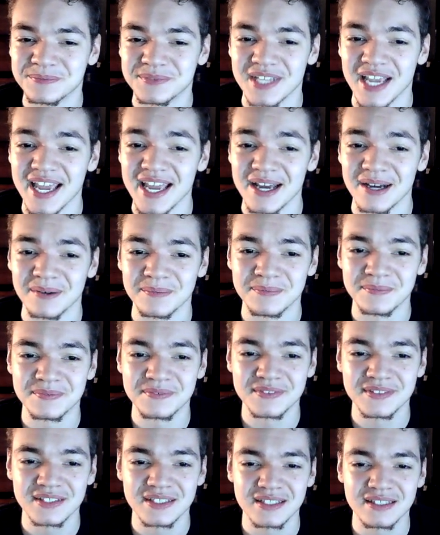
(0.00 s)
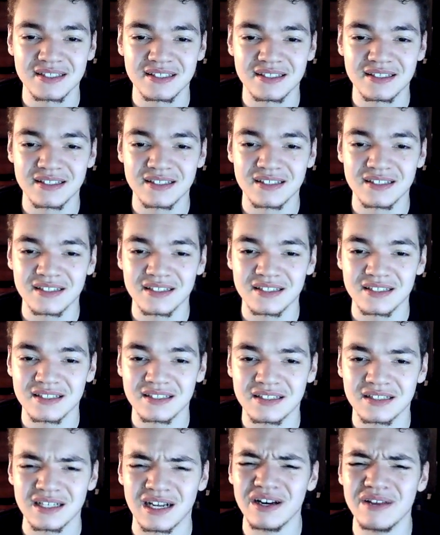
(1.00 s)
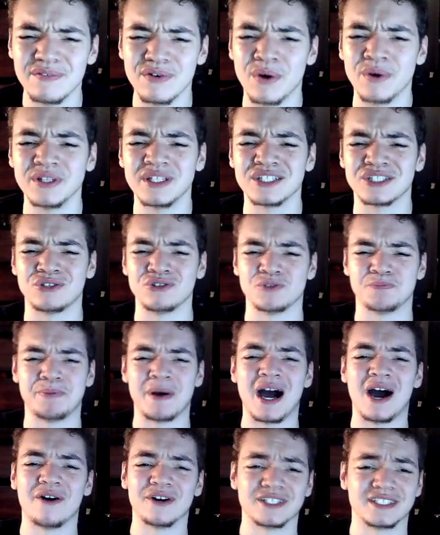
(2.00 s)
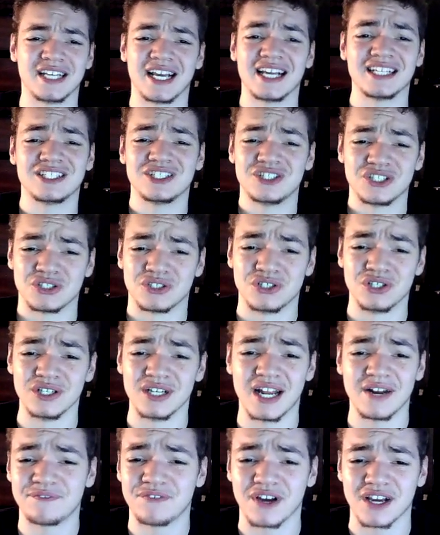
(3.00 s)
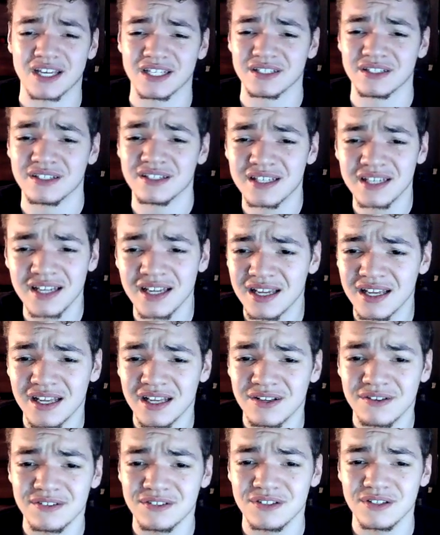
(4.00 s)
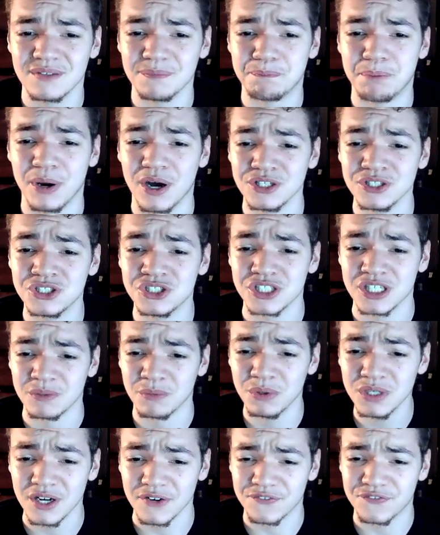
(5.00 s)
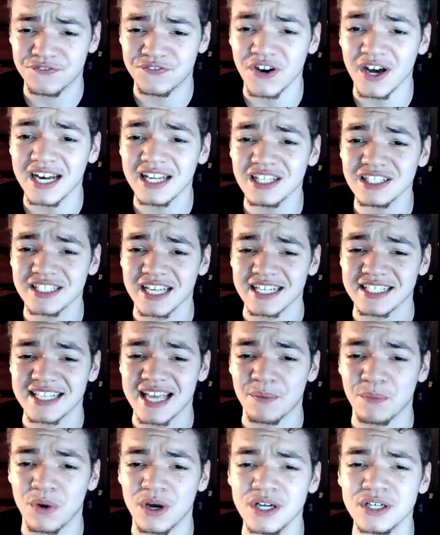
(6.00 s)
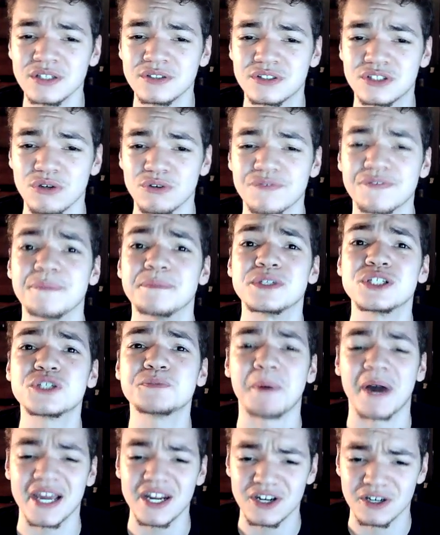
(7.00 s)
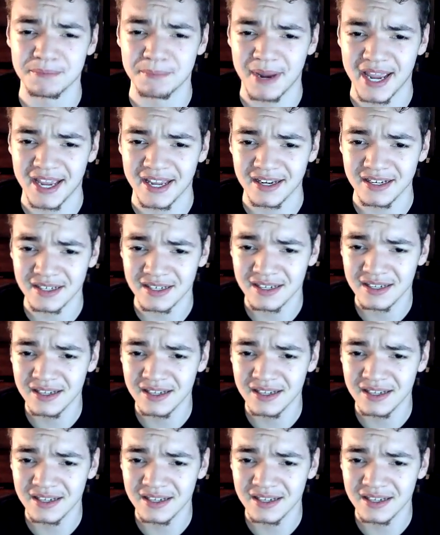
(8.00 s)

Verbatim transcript: Damn. I don't even know what this dude's power is. I guess he's just good at fucking punching. What the fuck? It looks like that one dude from Spider-Man.